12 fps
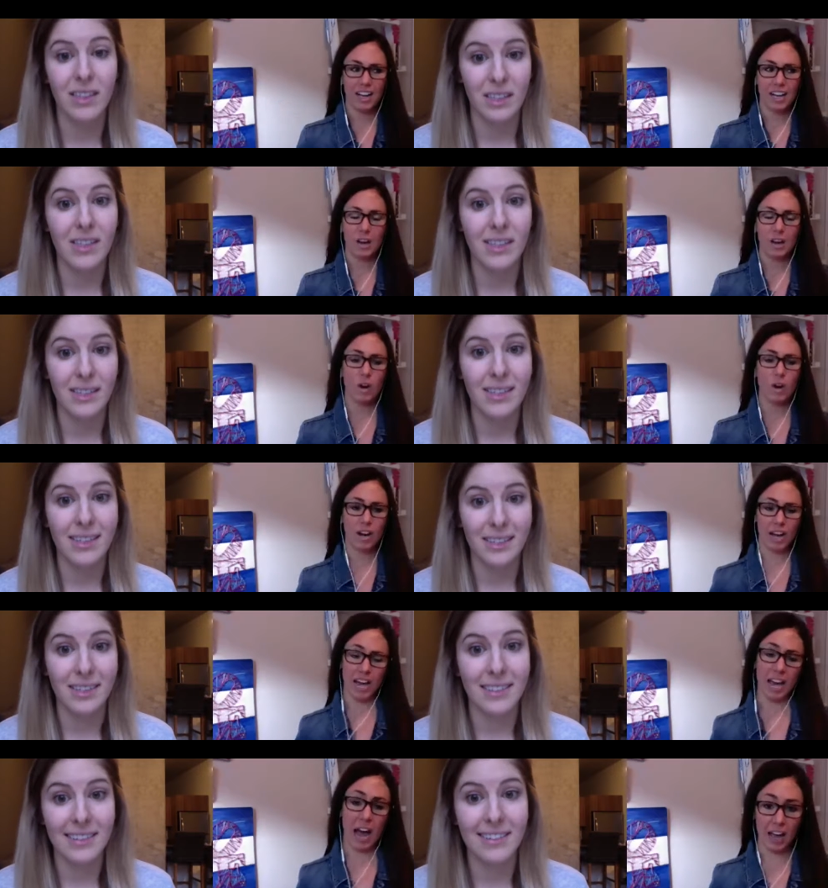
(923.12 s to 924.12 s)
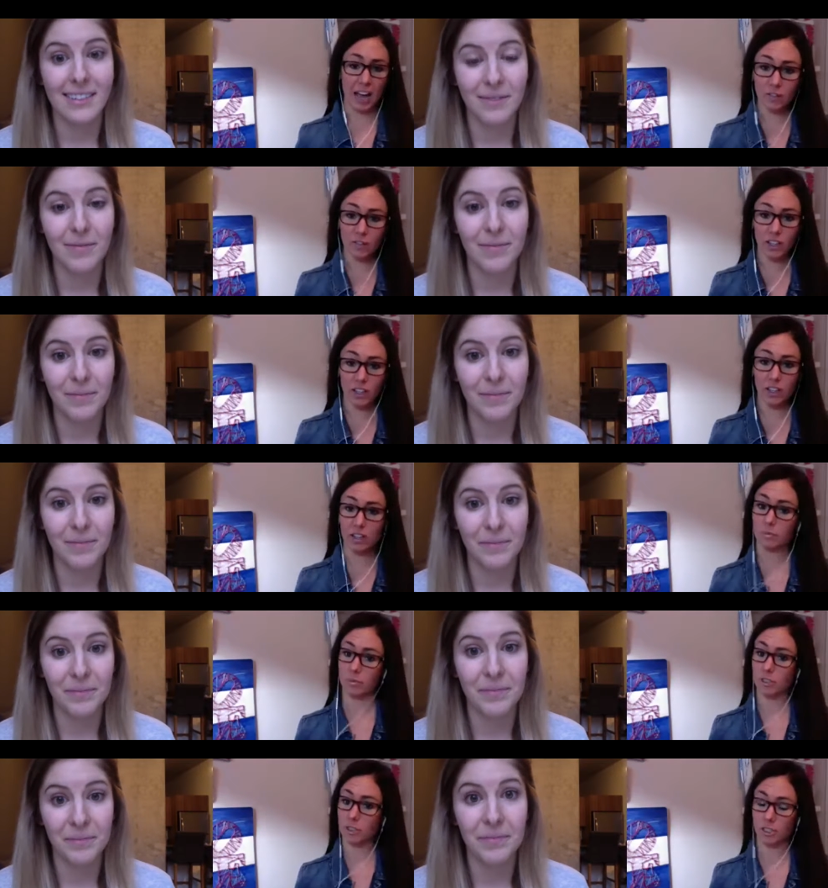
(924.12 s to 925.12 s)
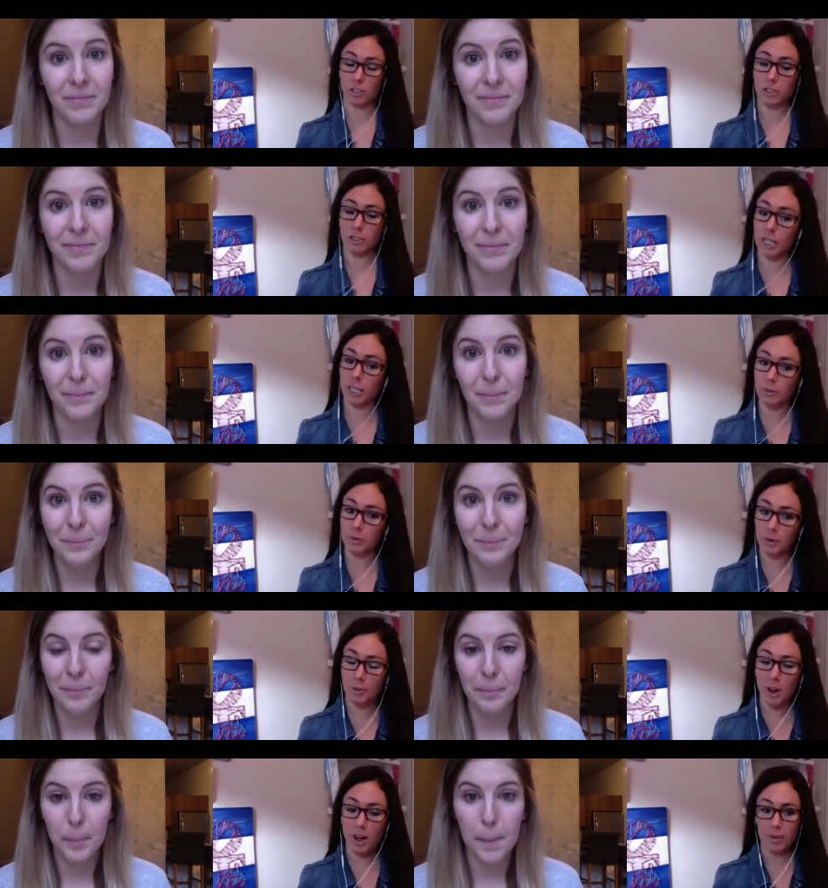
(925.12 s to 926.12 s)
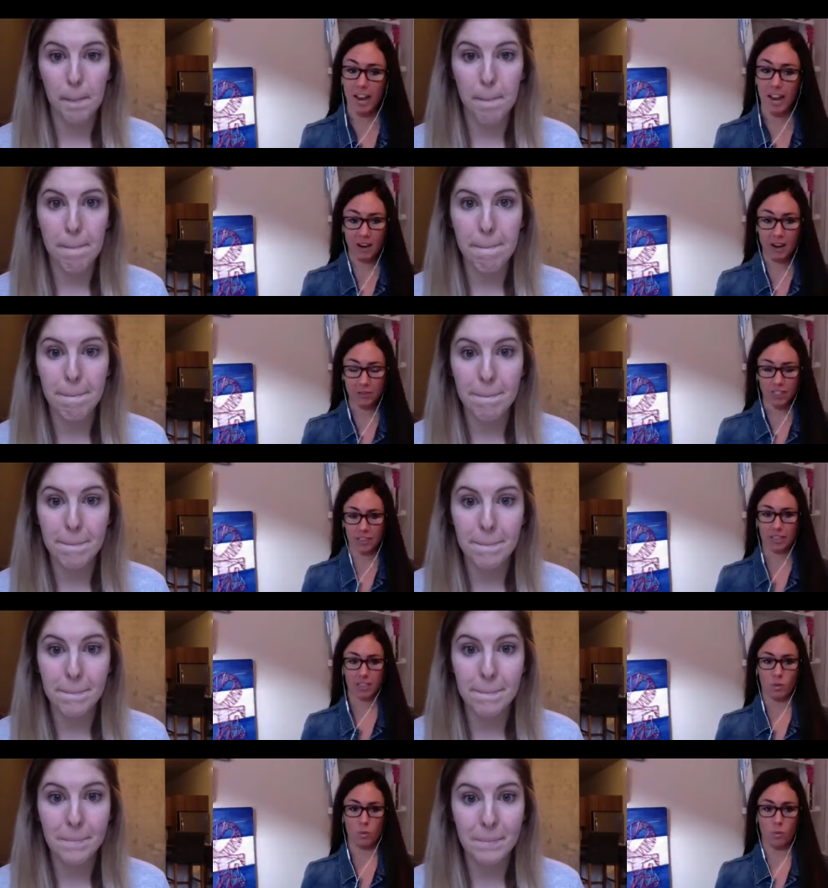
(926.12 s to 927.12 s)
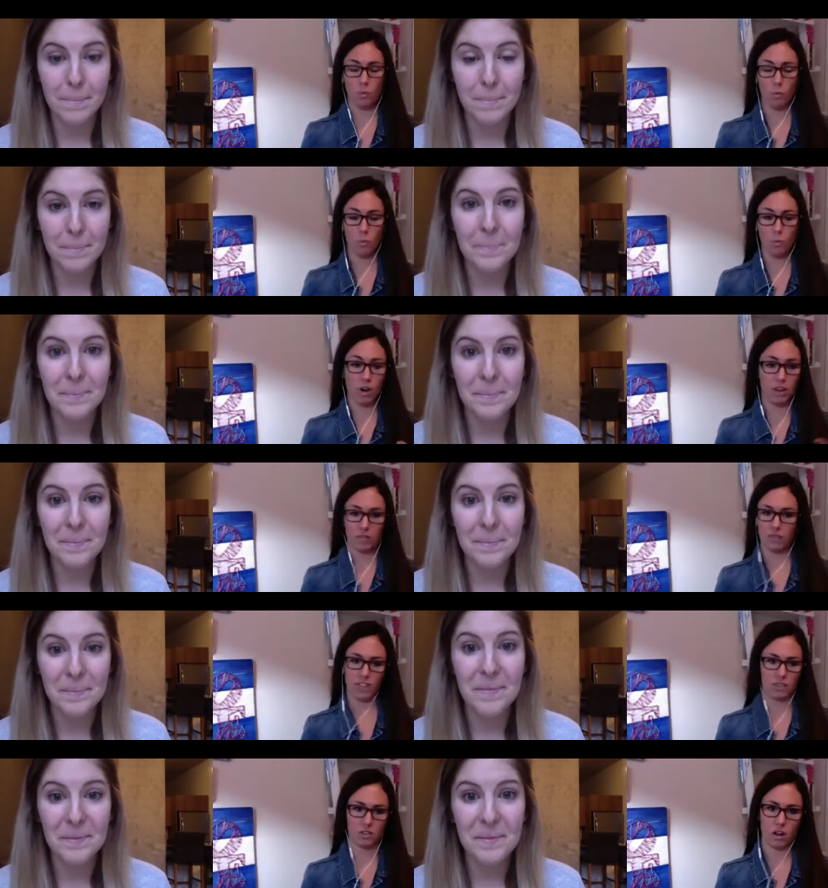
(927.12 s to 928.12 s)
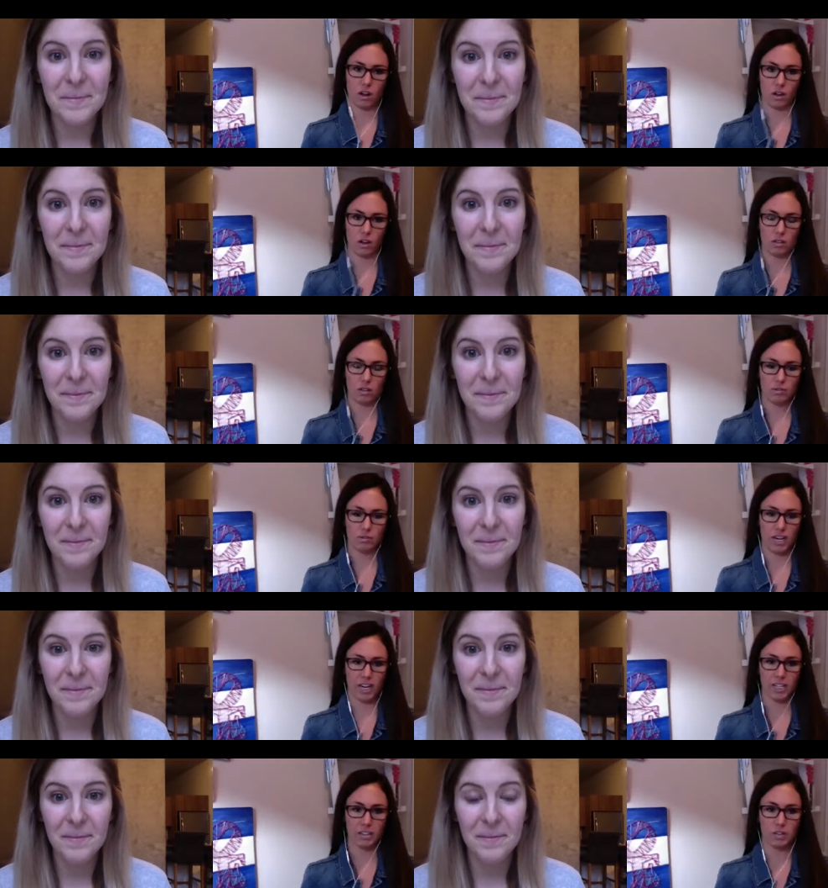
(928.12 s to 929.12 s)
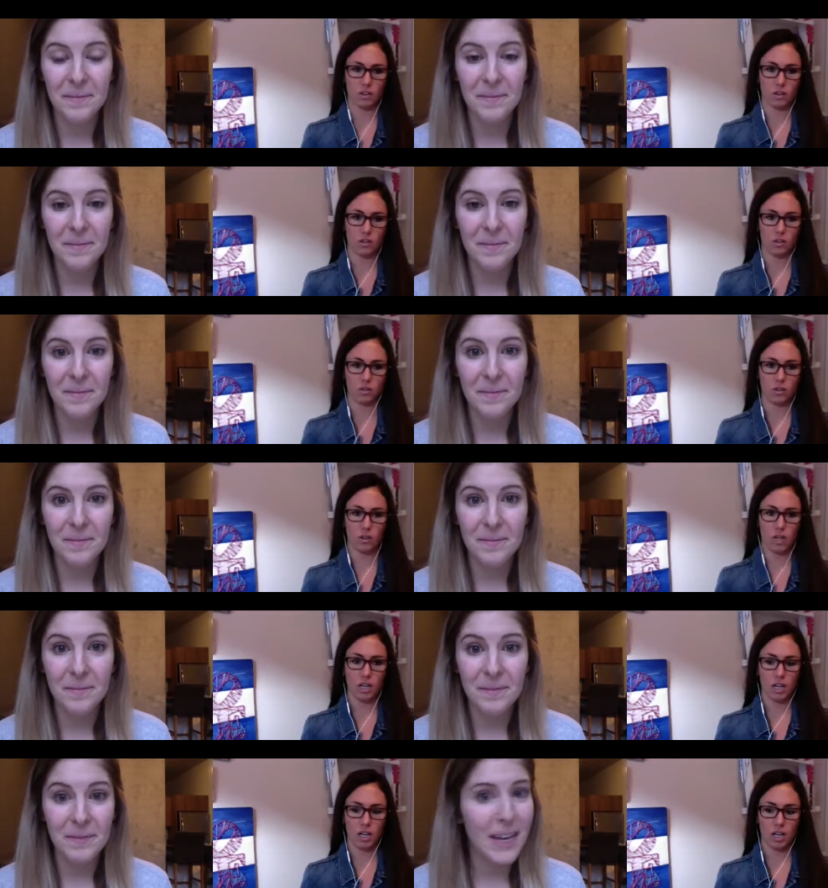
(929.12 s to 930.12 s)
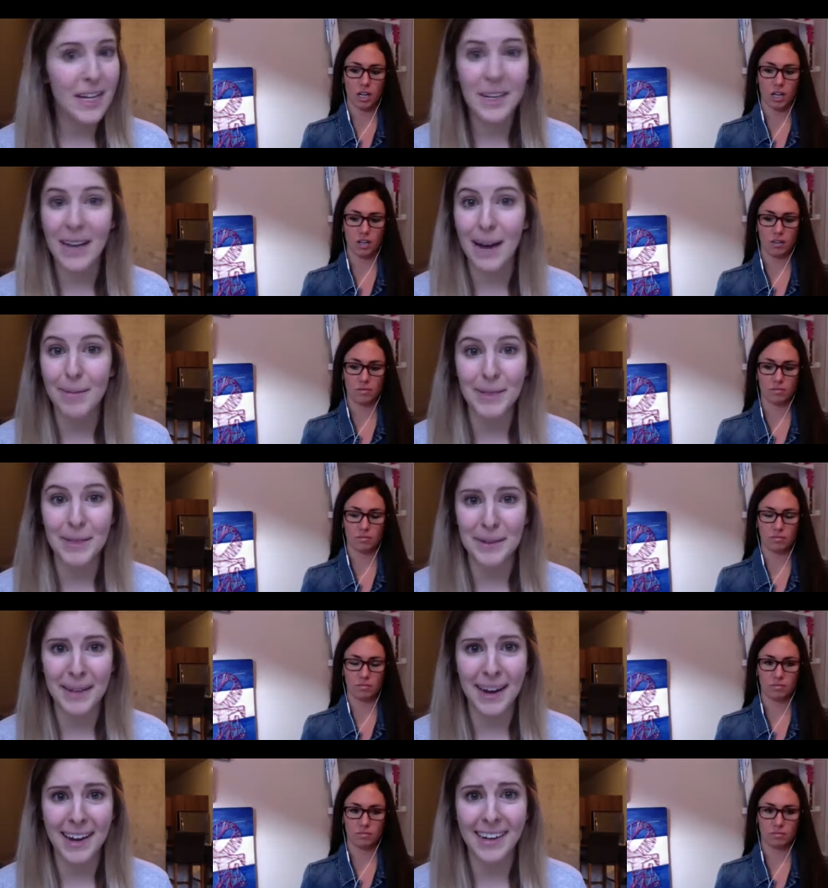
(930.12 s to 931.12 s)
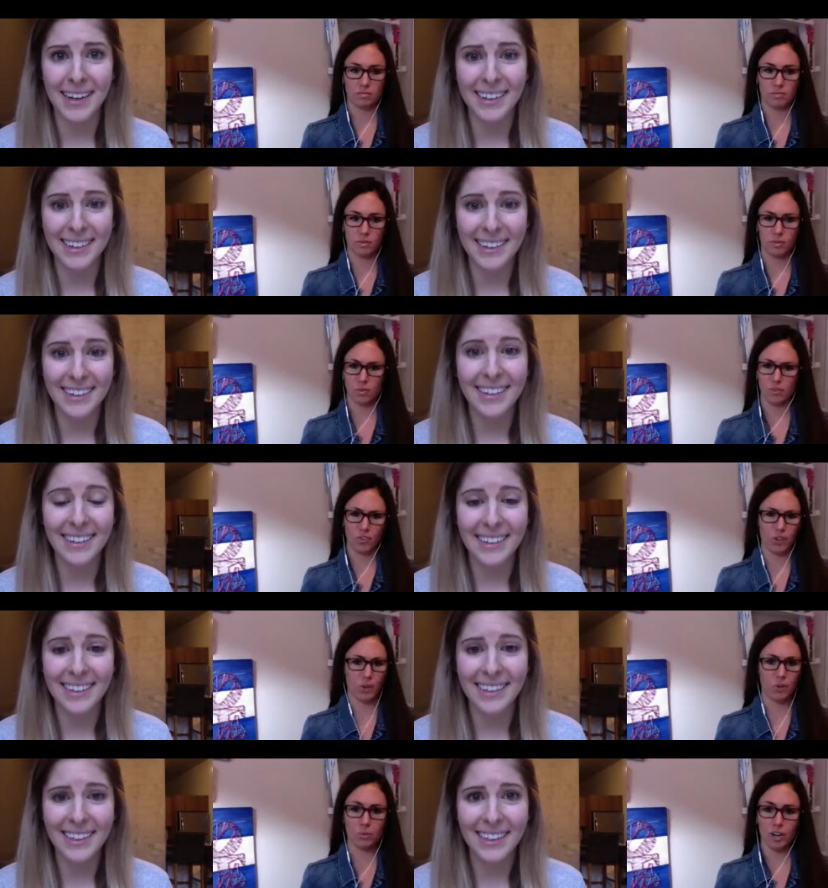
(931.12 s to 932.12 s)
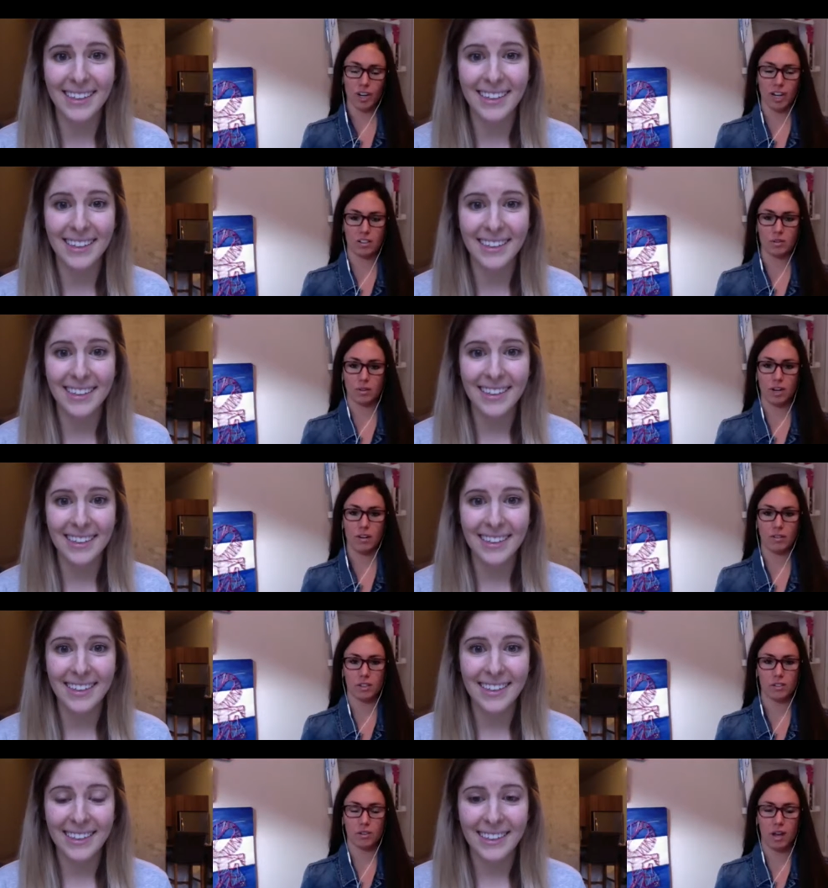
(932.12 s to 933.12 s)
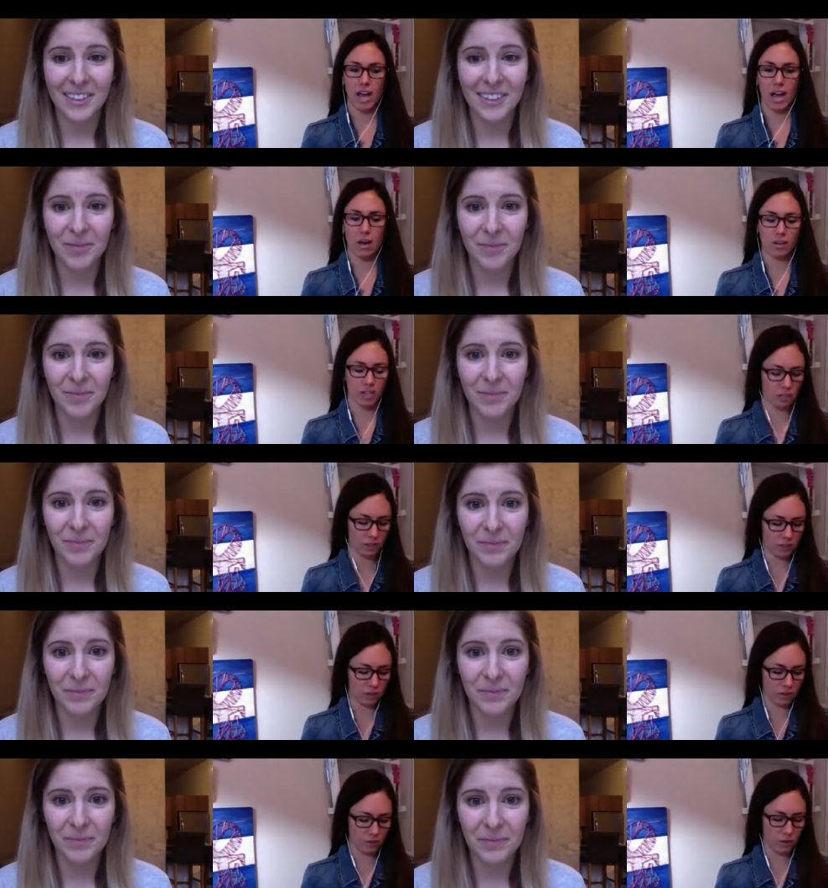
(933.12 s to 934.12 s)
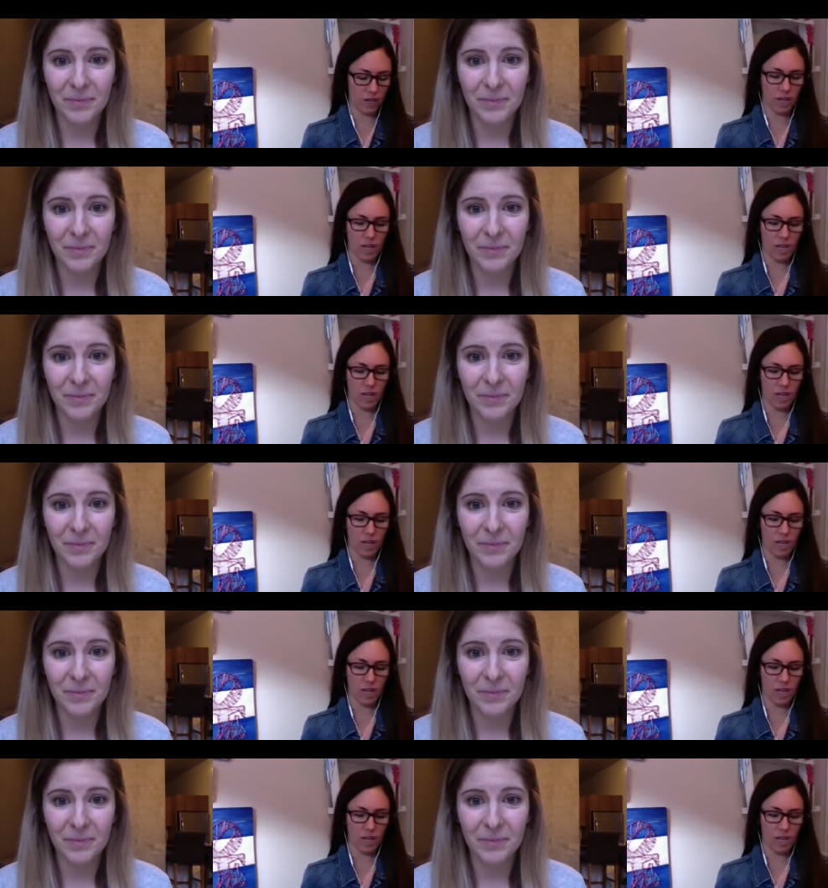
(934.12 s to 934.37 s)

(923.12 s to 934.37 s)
Speaker 1: and one, I, I feel, correct me if I'm wrong, but I don't think there's a one fits all, right? So um, absolutely not. Food, workouts, whatever. So how can you,